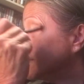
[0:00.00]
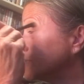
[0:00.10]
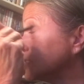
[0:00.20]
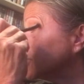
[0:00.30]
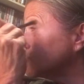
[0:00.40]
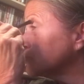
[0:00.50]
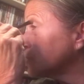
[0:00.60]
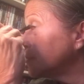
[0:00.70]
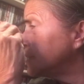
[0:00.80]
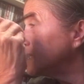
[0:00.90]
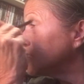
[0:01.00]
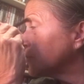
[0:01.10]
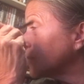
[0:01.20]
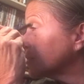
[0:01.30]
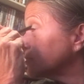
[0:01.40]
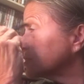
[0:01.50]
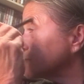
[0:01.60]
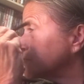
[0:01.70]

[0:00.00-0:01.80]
Just rub it into your wrinkles.